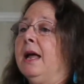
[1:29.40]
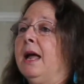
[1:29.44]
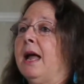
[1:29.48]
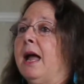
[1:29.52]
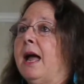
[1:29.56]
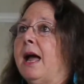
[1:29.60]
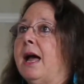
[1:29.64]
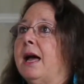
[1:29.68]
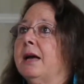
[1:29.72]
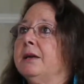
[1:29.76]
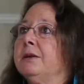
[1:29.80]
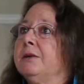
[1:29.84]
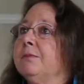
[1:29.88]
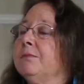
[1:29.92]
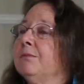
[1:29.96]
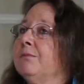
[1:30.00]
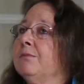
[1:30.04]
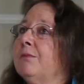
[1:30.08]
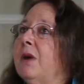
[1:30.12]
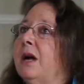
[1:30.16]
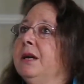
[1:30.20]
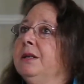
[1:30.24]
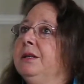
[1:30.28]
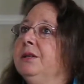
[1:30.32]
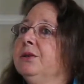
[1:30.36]
And
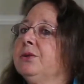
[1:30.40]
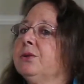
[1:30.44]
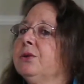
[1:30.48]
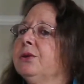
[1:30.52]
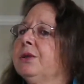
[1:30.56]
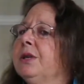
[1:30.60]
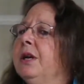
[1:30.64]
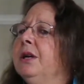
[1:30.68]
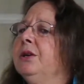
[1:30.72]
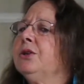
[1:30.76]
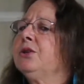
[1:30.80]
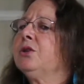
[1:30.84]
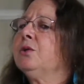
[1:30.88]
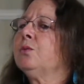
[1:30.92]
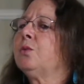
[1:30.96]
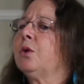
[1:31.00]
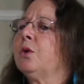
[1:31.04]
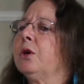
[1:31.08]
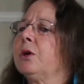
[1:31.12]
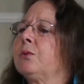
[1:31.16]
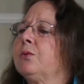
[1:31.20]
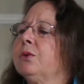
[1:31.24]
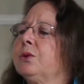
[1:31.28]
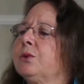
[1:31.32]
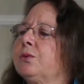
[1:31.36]
my dissertation
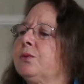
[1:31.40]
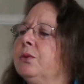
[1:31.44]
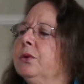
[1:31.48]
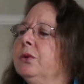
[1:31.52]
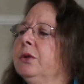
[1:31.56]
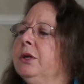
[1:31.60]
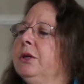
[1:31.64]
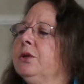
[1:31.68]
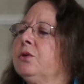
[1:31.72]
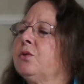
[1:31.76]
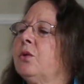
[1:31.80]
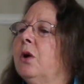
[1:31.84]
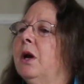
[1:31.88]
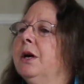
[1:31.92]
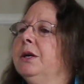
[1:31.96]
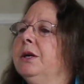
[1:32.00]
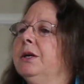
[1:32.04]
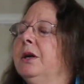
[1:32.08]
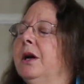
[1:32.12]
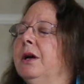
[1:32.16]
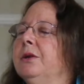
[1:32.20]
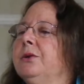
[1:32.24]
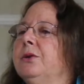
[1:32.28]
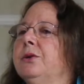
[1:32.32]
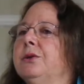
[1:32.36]
work was really trying
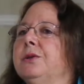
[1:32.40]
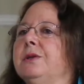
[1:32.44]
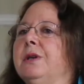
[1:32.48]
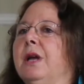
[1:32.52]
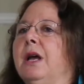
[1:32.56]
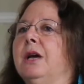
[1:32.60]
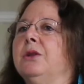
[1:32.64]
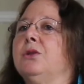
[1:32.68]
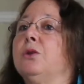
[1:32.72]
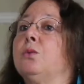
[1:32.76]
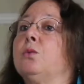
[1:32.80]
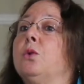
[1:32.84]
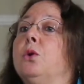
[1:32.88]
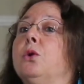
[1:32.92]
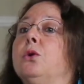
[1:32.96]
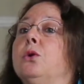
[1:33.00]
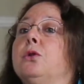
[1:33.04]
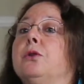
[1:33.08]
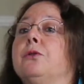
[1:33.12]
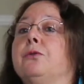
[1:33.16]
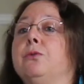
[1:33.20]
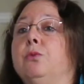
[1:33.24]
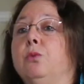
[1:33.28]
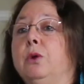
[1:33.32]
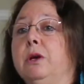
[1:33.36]
to understand the role
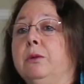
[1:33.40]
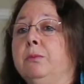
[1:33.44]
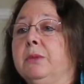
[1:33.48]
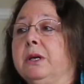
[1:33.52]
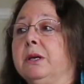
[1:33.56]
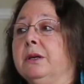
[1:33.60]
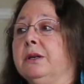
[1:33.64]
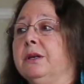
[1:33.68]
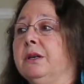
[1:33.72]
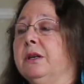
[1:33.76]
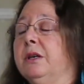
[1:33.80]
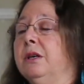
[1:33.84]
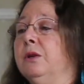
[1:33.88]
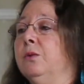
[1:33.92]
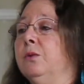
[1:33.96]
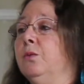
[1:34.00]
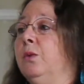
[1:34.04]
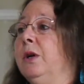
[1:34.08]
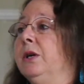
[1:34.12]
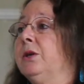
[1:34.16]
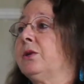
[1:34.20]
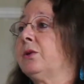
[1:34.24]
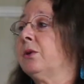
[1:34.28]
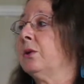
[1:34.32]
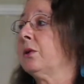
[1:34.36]
of women in
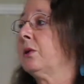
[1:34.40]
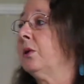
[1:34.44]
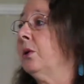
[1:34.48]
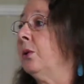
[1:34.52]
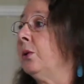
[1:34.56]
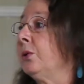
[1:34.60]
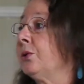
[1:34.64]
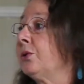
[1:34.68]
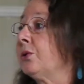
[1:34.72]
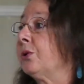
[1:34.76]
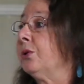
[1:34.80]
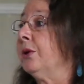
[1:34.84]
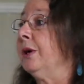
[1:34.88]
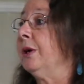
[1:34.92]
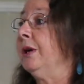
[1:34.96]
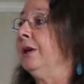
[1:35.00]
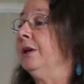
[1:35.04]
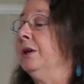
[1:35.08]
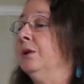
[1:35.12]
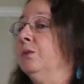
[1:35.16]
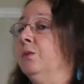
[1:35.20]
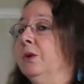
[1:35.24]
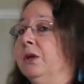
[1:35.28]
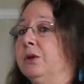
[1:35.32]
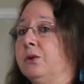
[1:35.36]
Huichol culture and
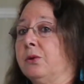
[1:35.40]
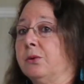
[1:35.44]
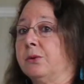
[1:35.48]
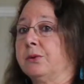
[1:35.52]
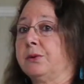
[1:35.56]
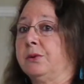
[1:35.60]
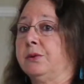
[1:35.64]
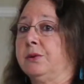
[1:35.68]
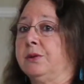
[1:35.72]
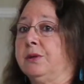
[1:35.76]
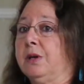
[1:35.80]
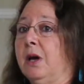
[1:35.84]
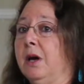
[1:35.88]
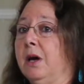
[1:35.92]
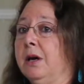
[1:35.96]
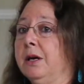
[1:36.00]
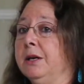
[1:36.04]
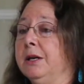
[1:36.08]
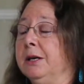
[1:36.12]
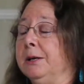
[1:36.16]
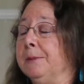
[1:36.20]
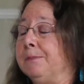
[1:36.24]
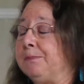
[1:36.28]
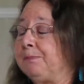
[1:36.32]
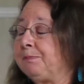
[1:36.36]
in Huichol
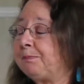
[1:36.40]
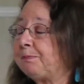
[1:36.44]
society.